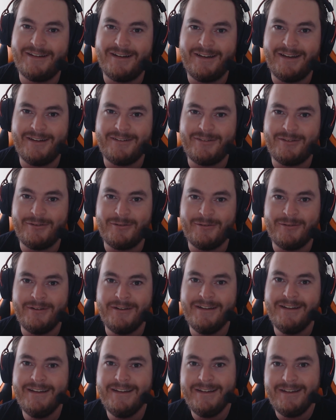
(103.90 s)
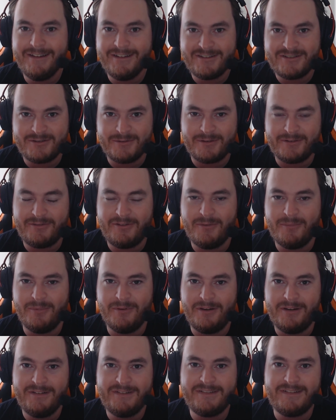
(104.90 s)
I had to shoot a few
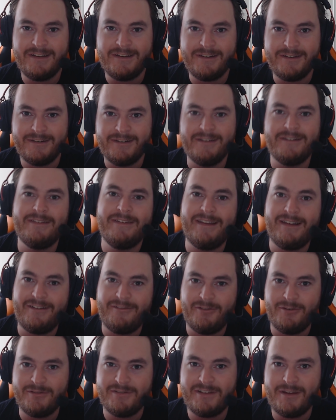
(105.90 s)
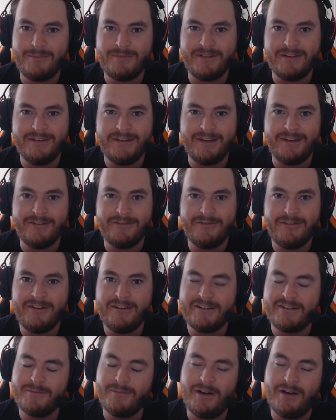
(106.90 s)
bullets, then take a few steps, and then finish him